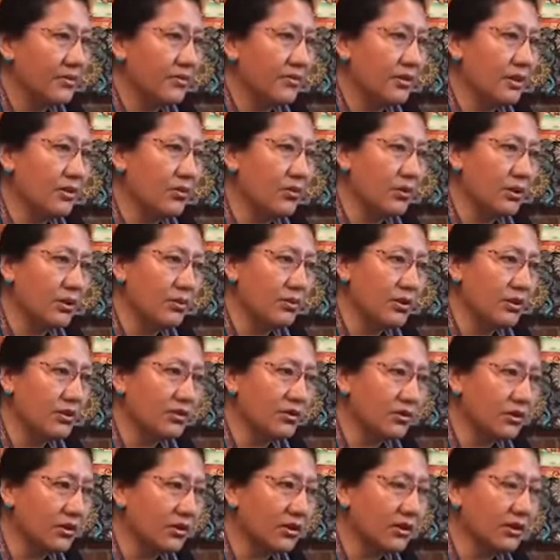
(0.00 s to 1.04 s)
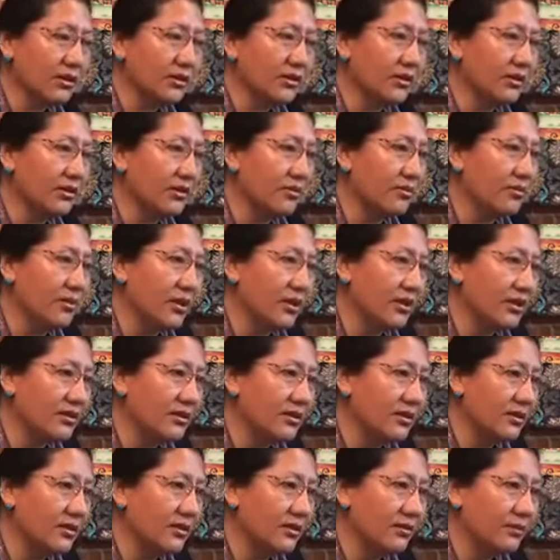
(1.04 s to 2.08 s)
But when we're talking the
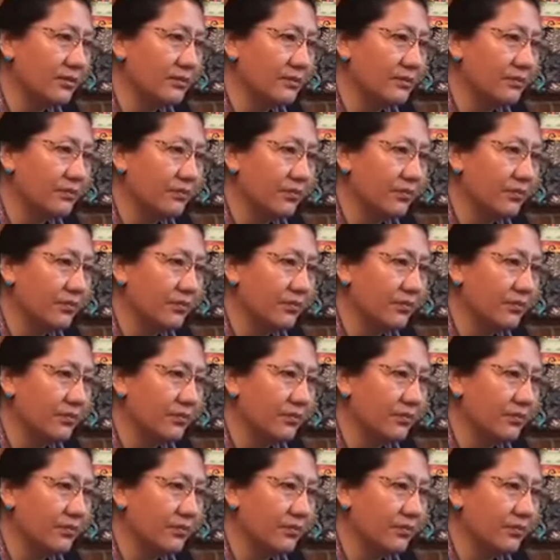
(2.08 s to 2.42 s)
medicine,